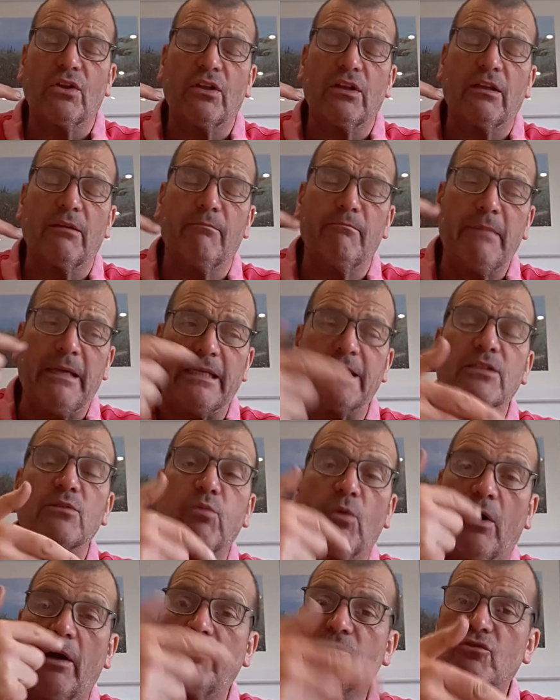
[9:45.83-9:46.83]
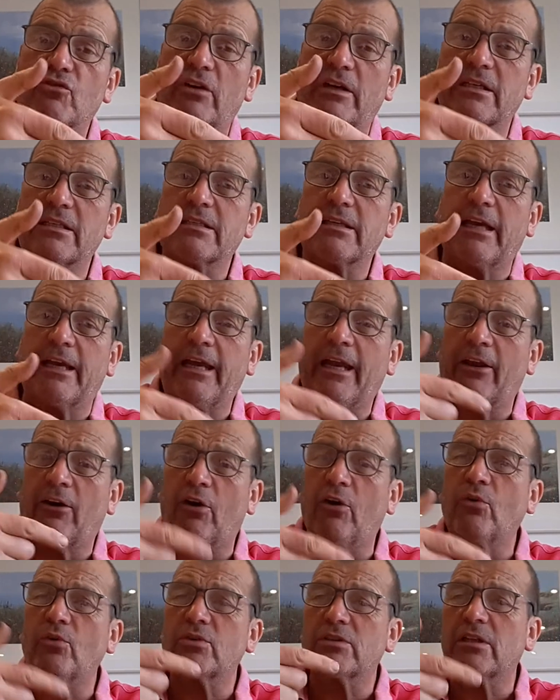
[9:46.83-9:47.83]
miss what I'm trying to say, and I
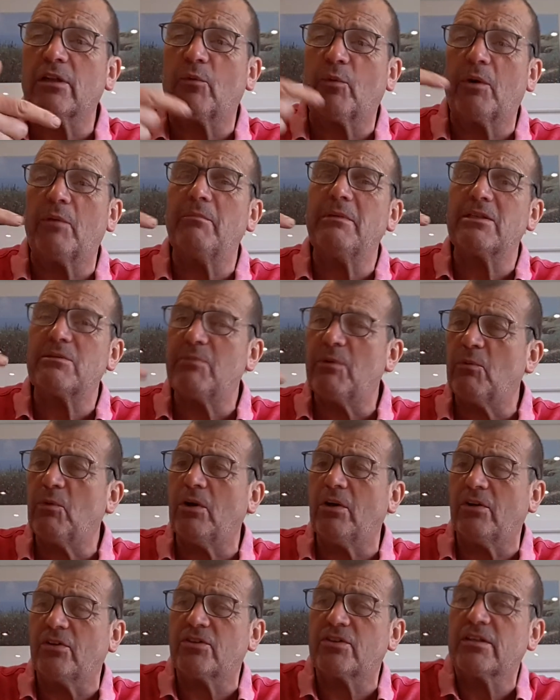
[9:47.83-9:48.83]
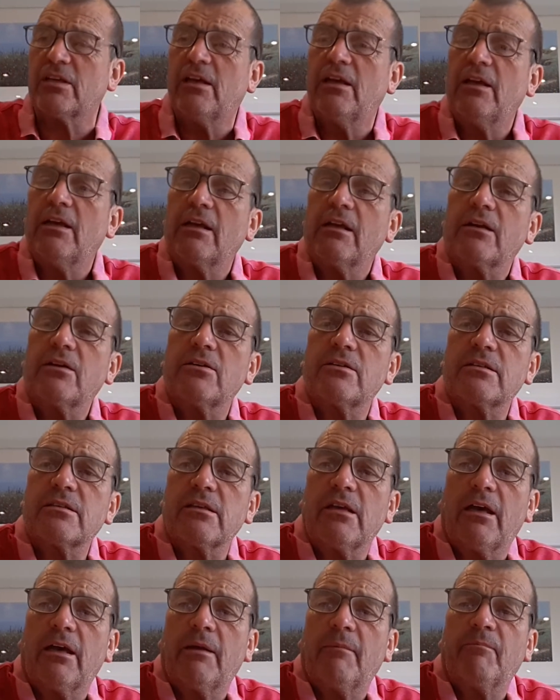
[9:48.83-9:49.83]
also don't want to miss my words, because
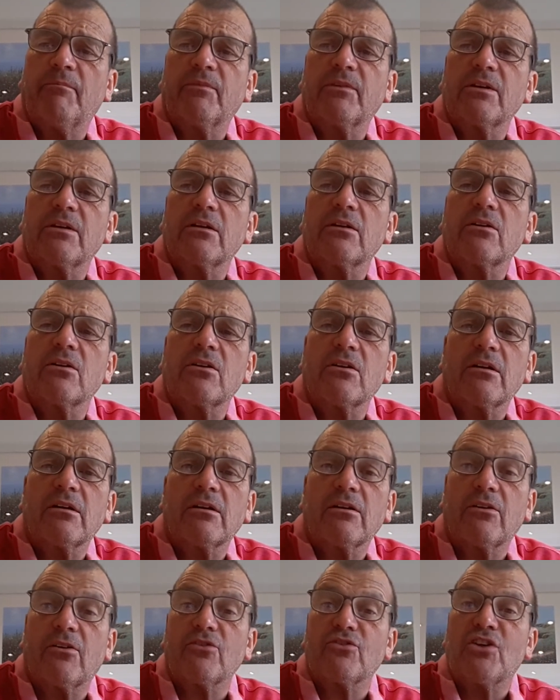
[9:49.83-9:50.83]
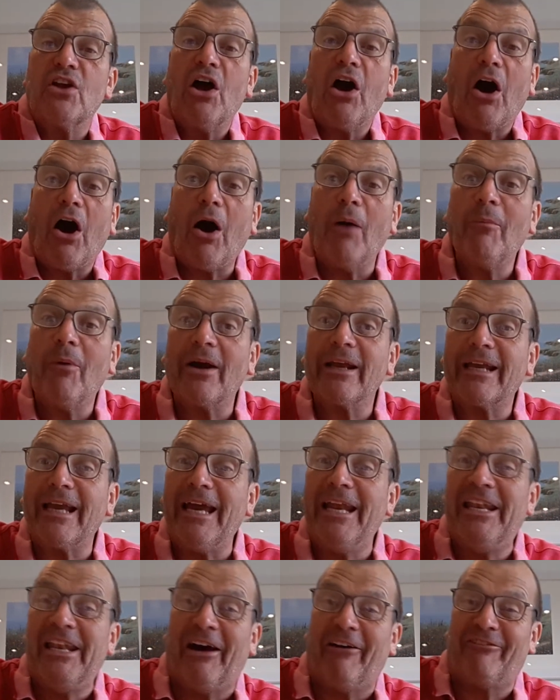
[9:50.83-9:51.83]
because I might
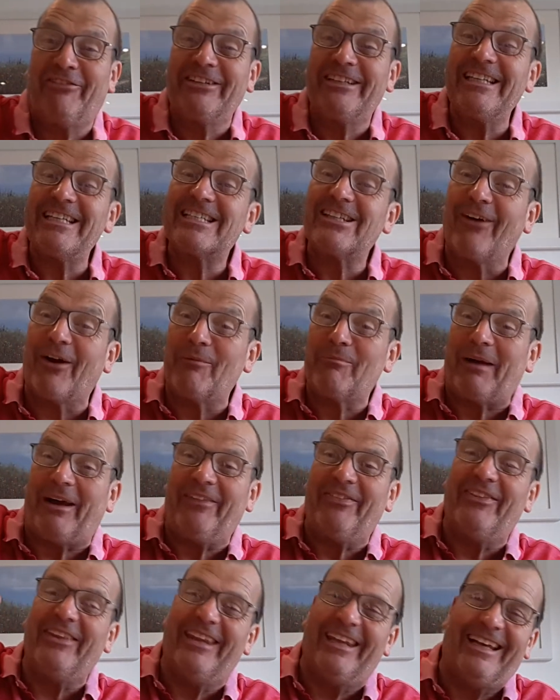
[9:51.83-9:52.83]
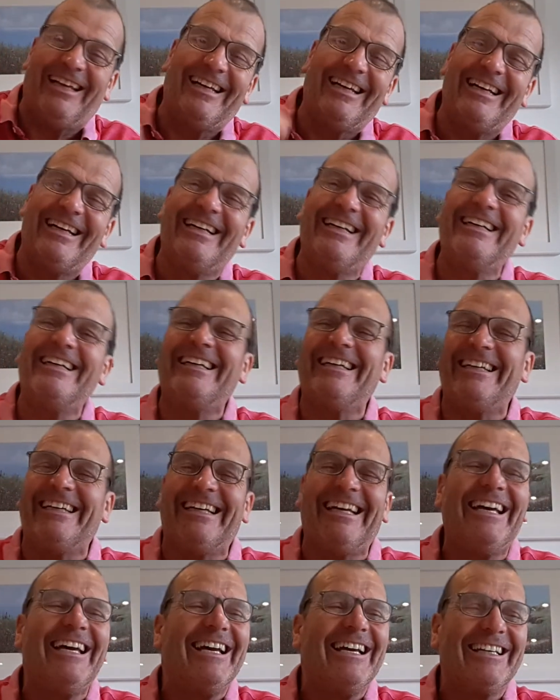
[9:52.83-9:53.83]
get another dislike button.
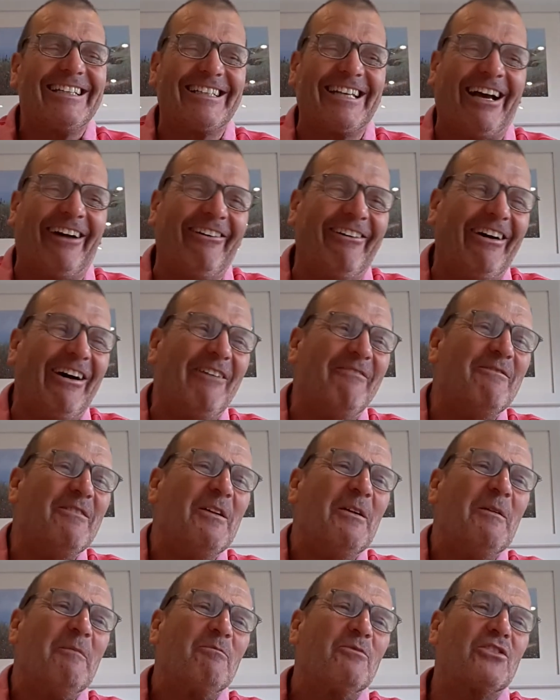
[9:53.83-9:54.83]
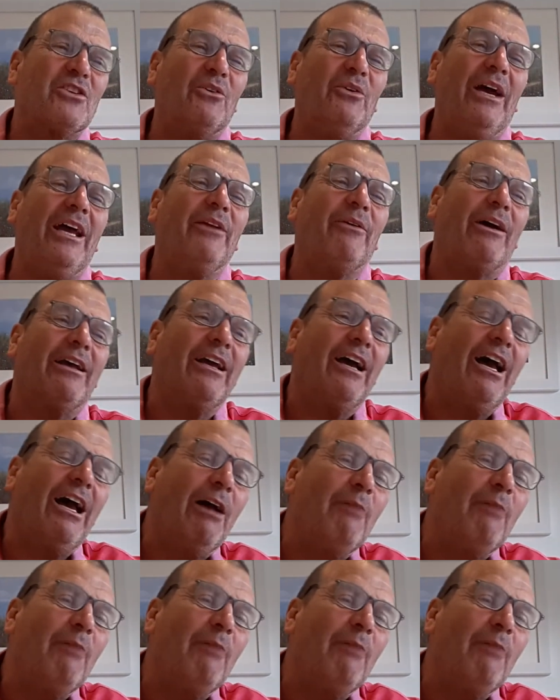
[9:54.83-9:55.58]
So anyway,